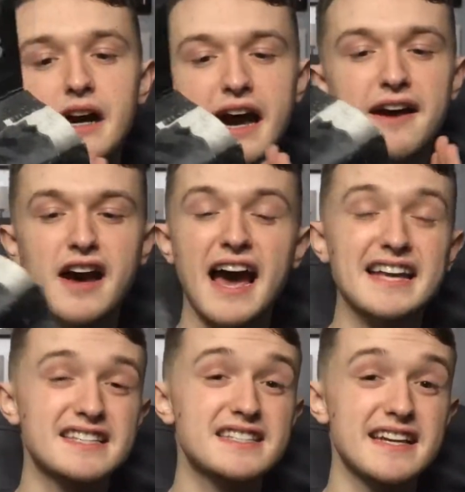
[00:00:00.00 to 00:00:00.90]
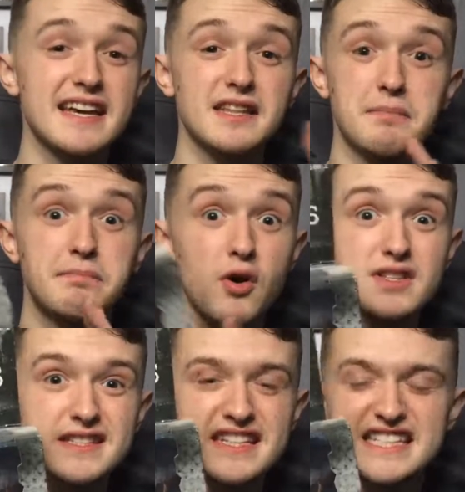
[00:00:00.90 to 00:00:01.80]
I hate to say it, the
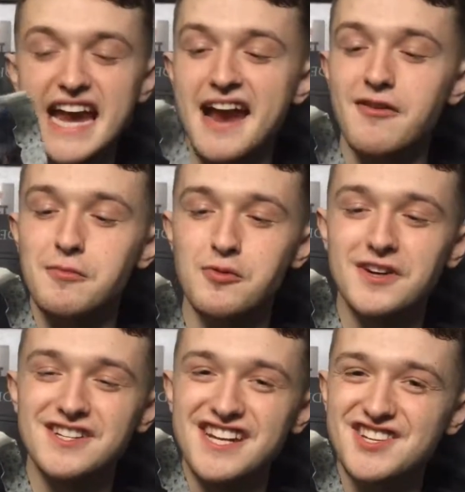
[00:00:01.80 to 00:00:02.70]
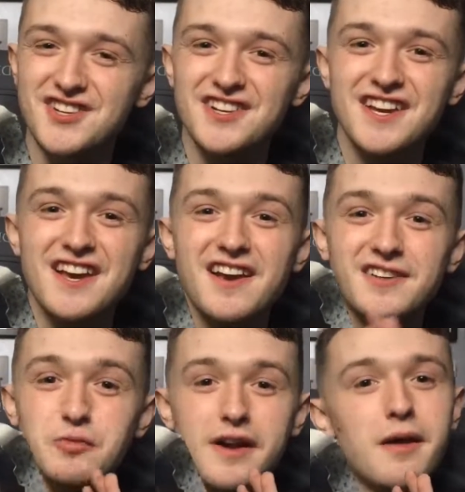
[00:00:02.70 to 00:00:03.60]
box is in terrible condition,
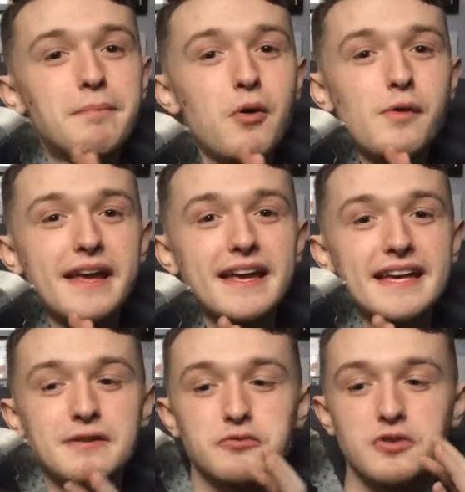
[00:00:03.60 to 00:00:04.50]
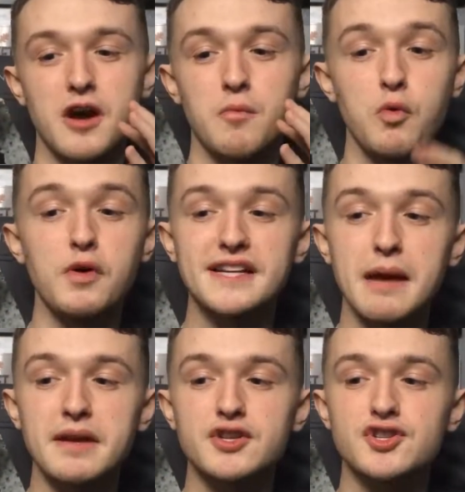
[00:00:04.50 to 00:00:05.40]
because when I bought it, it was water
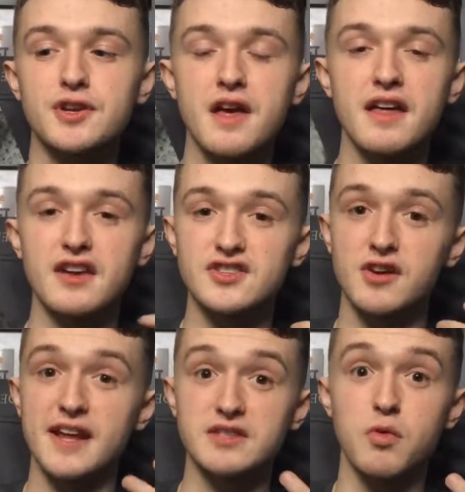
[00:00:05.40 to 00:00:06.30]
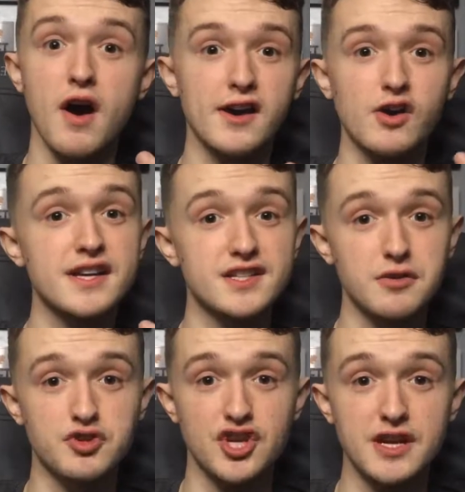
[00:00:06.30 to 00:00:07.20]
damaged, so that's why I got it
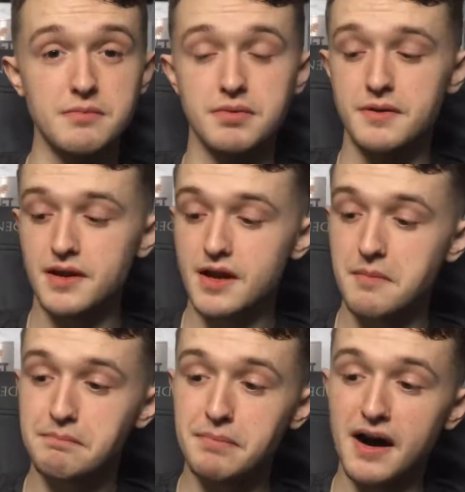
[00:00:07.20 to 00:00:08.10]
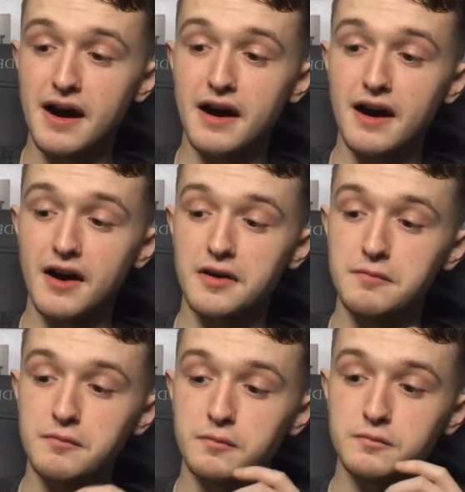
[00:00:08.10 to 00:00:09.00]
so cheap. But
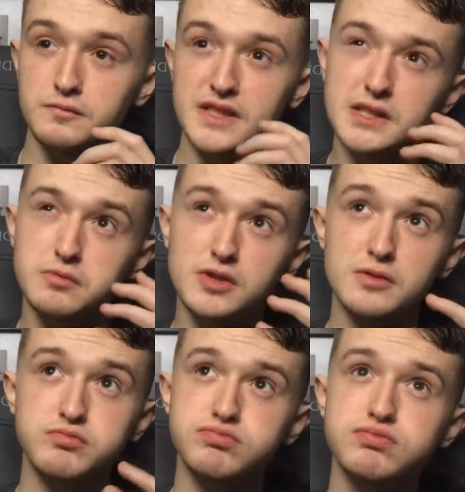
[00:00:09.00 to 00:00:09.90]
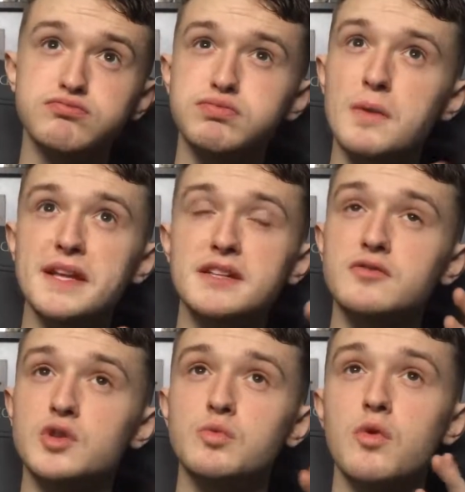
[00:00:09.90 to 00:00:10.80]
this was probably